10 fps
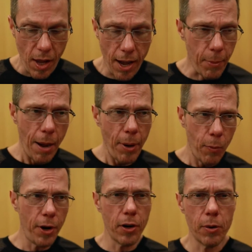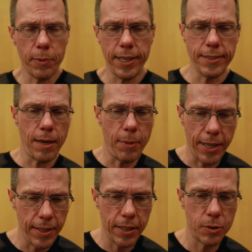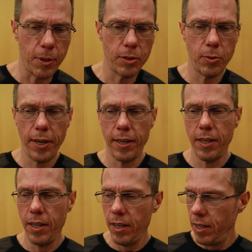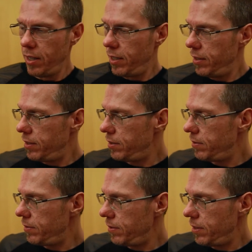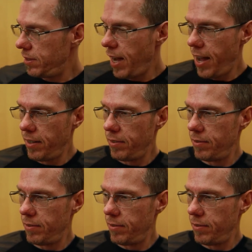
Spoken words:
I'm on my way to her place, and I'm on the expressway, and this hot